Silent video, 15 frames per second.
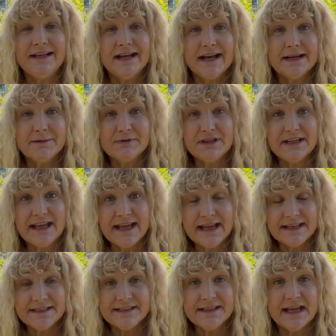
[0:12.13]
and I'm going to
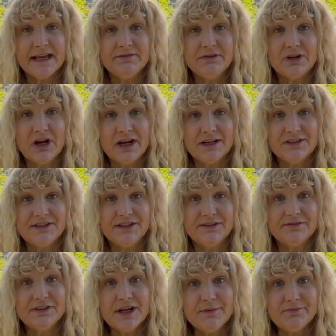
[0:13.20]
ask to have your higher self
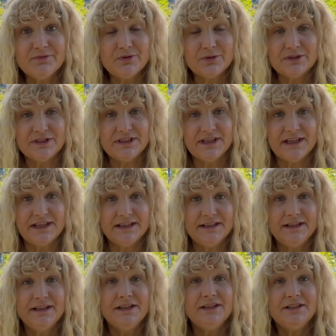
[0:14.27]
come forth today
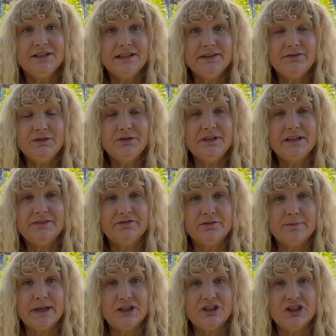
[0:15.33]
to give you the
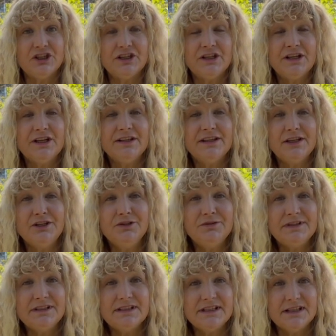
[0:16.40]
information that you
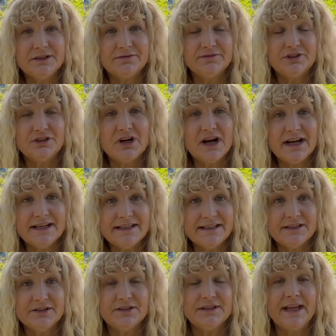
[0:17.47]
need to hear for your highest
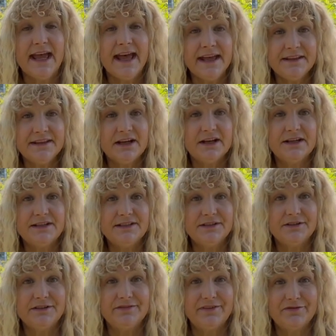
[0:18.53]
good and the highest
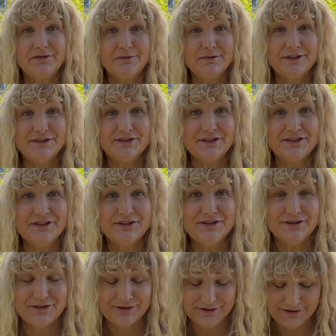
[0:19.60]
good of everyone else
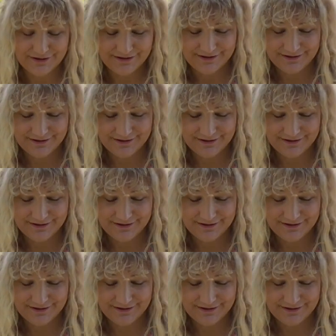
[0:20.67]
concerned.